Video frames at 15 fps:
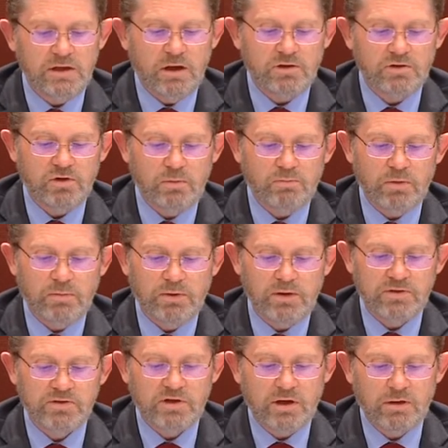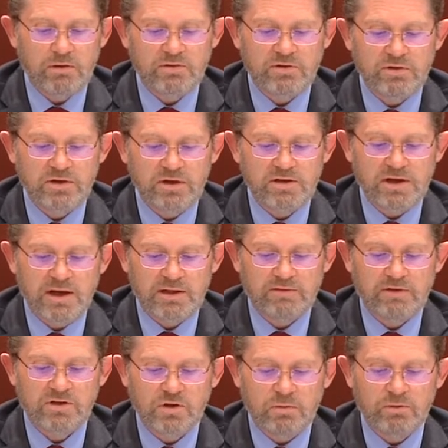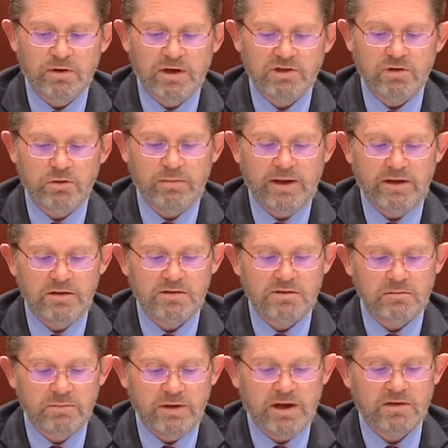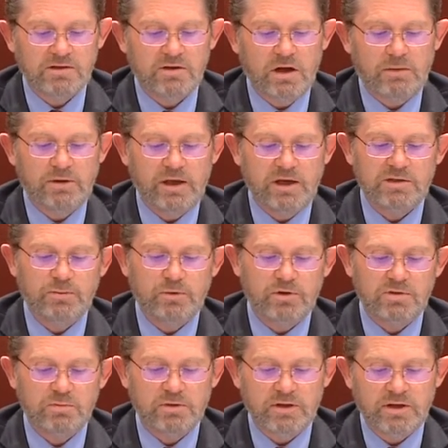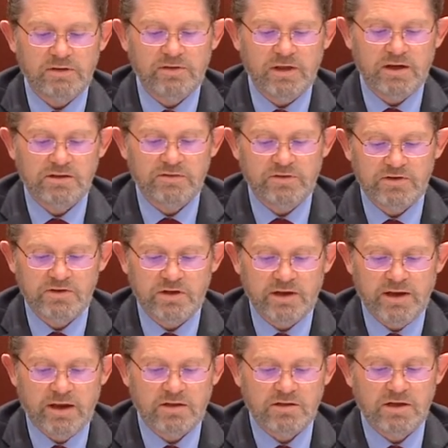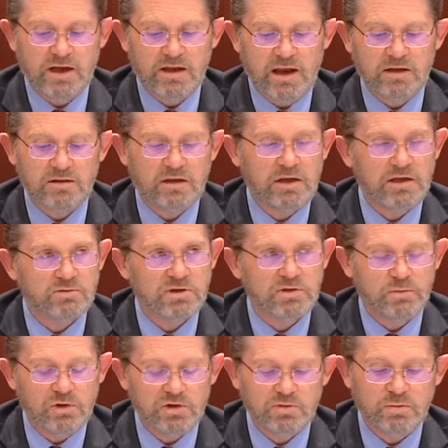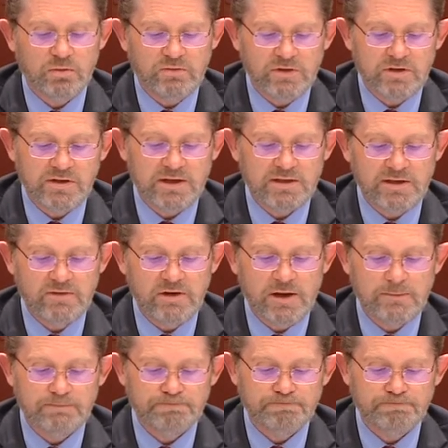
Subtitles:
I do not propose to go into the detail of these operational matters, but our cyber experts believe that a sophisticated state actor is responsible for this activity.